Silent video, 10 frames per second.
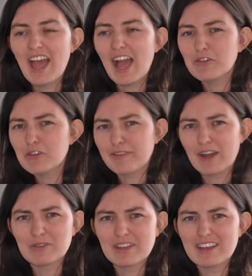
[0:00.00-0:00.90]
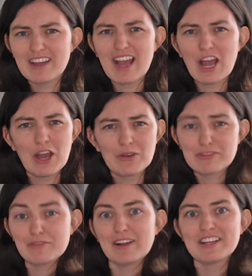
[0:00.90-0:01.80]
how you found it, how
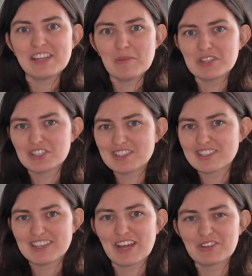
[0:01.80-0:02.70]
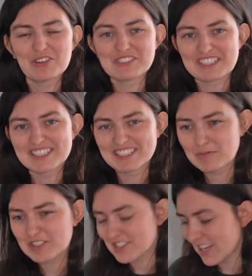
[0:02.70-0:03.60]
you framed images, and now you've got decent
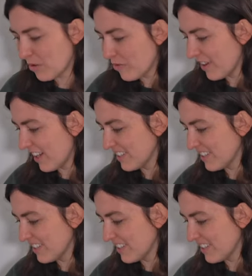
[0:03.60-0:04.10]
images out of it.